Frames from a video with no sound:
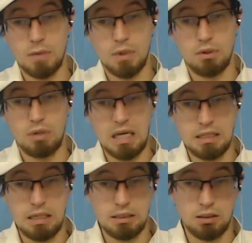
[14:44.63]

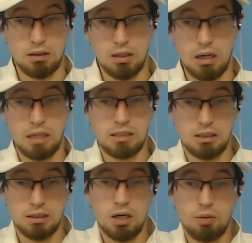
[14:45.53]
It's a
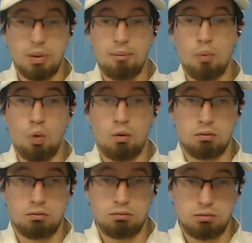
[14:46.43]
little bit
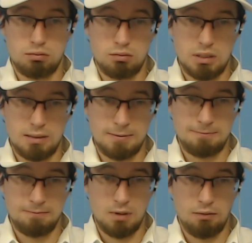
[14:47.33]
more
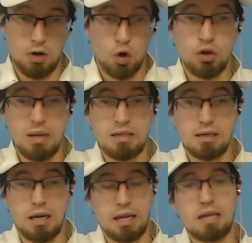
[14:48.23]
of an argument
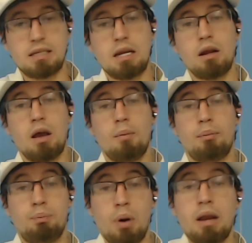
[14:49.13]
against it,
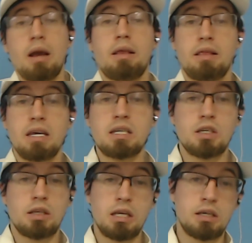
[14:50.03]
but this
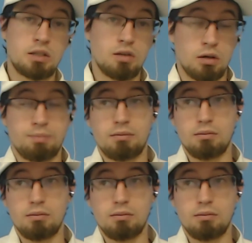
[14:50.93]
look,